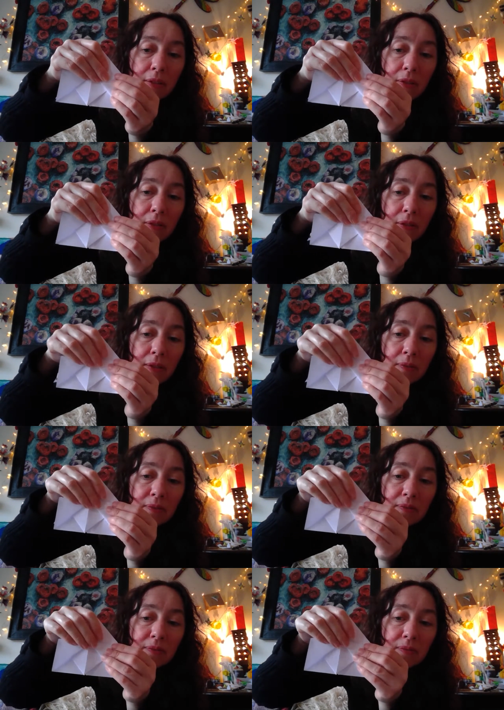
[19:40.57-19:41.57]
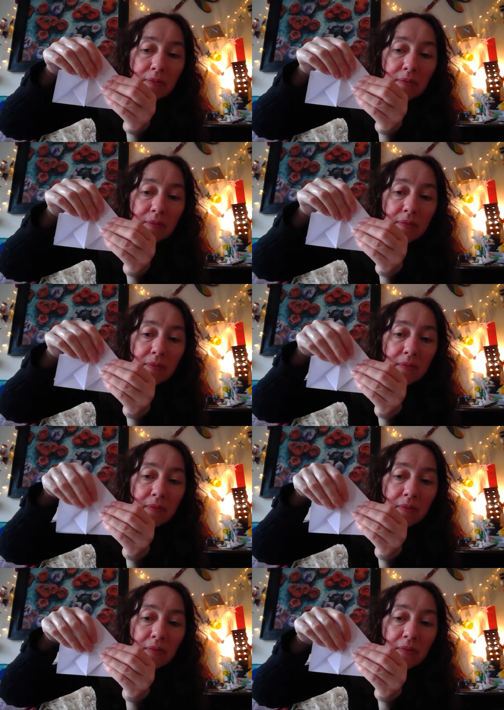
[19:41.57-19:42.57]

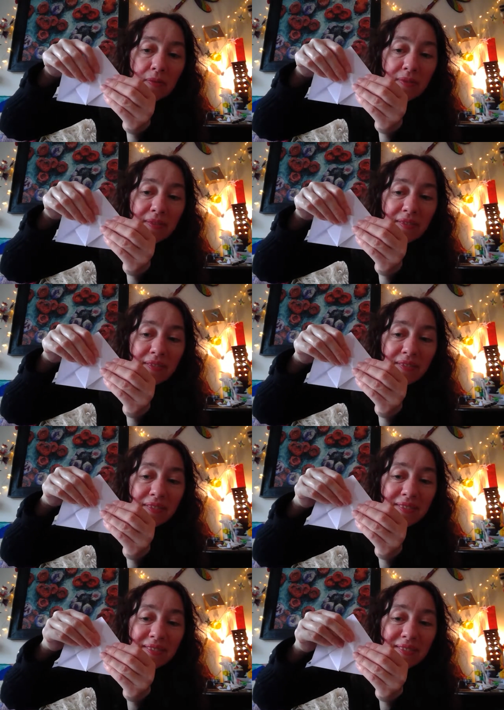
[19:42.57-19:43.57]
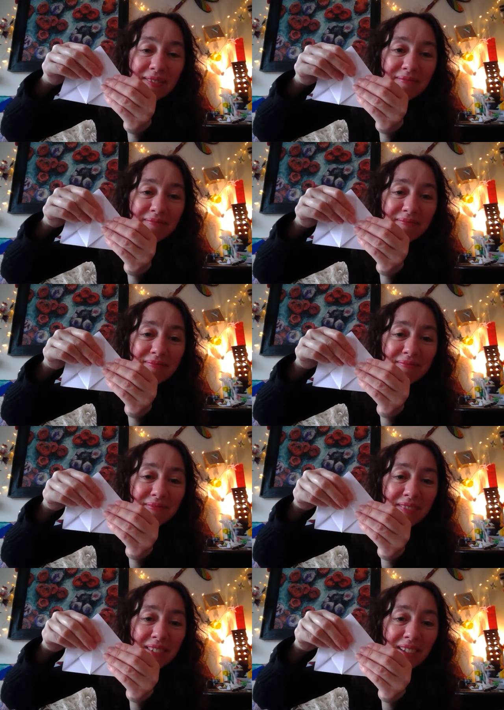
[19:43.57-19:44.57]

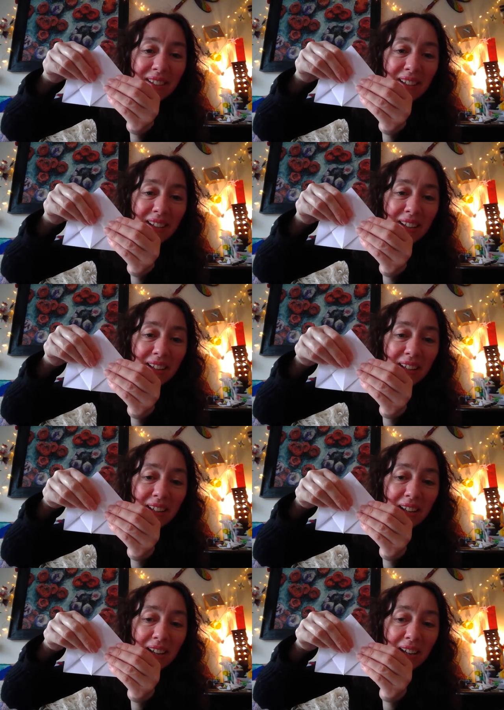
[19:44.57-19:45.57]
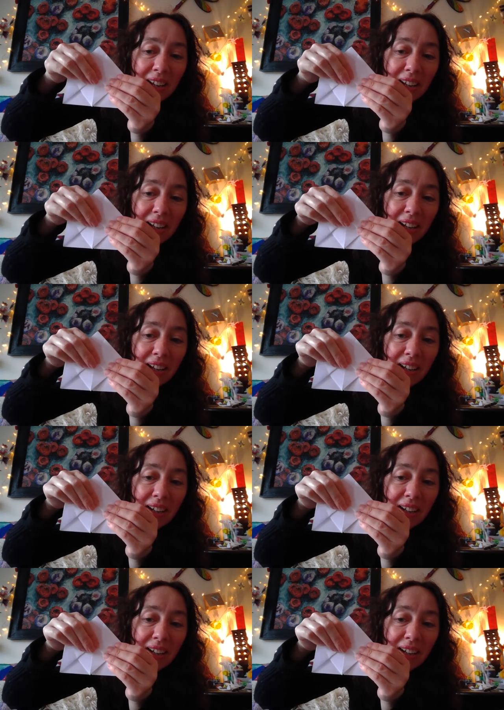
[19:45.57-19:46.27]
(no one is talking)